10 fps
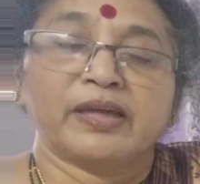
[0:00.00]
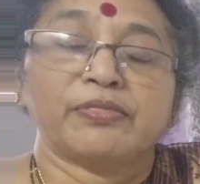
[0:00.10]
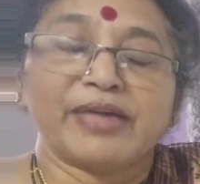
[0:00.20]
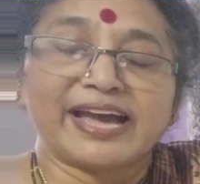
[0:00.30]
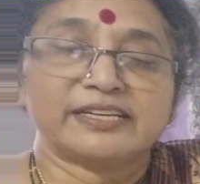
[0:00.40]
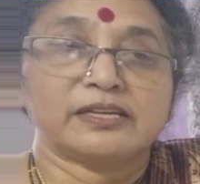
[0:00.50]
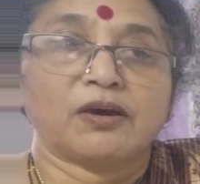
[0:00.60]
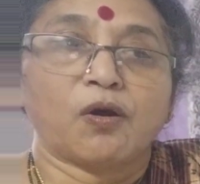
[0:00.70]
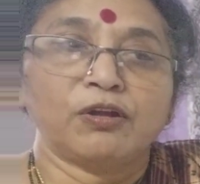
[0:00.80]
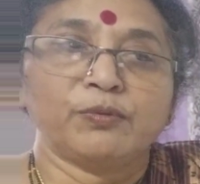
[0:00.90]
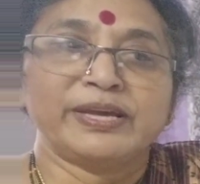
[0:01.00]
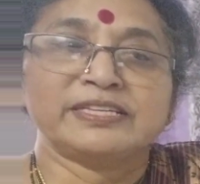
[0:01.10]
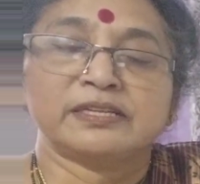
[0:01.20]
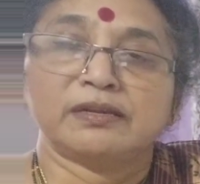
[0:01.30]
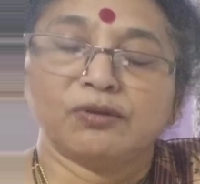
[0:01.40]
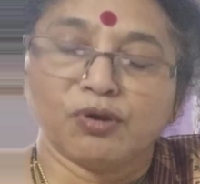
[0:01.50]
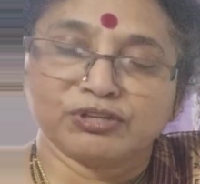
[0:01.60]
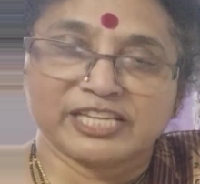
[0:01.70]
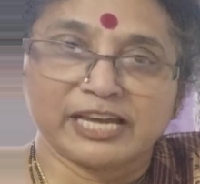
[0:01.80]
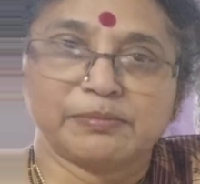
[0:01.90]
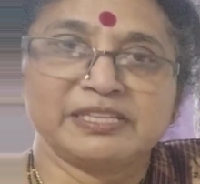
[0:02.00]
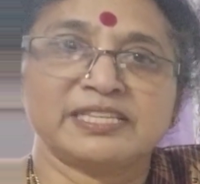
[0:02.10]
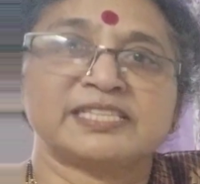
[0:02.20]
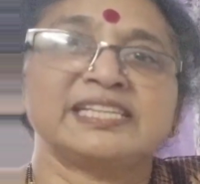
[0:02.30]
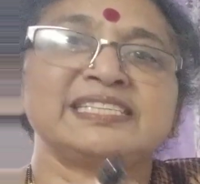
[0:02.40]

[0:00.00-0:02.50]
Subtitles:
that always know tables till